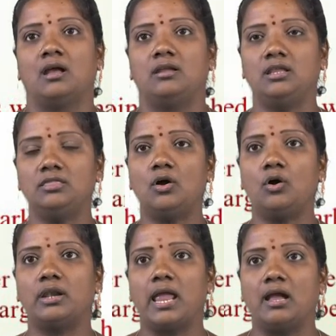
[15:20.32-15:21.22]

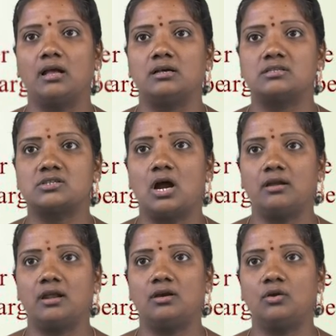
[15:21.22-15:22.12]
Indo-Greek
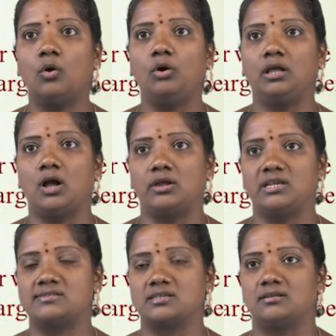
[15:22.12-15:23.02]
started gold
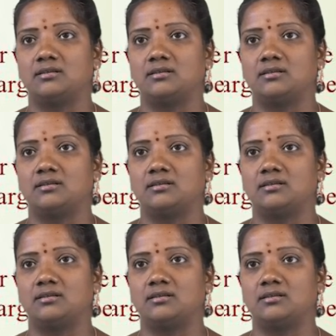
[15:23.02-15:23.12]
coins,